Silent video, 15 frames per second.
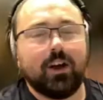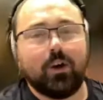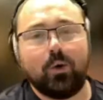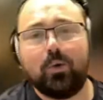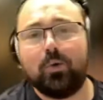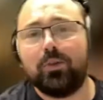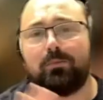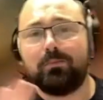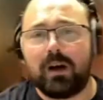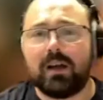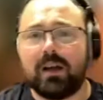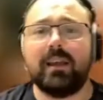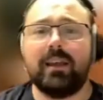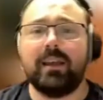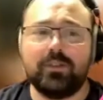All the
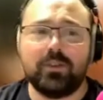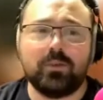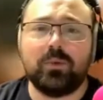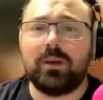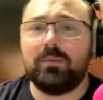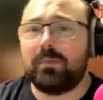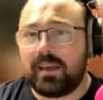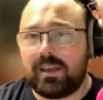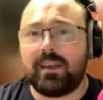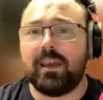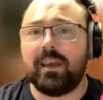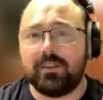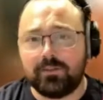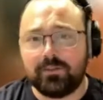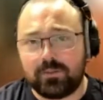money that we're
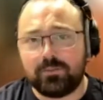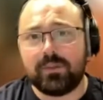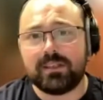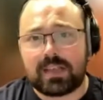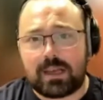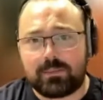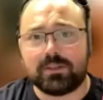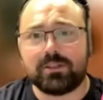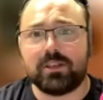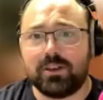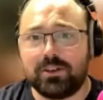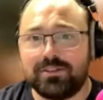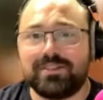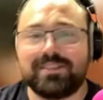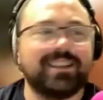making from these
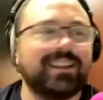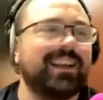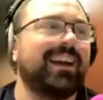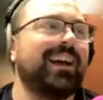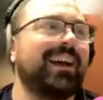episodes,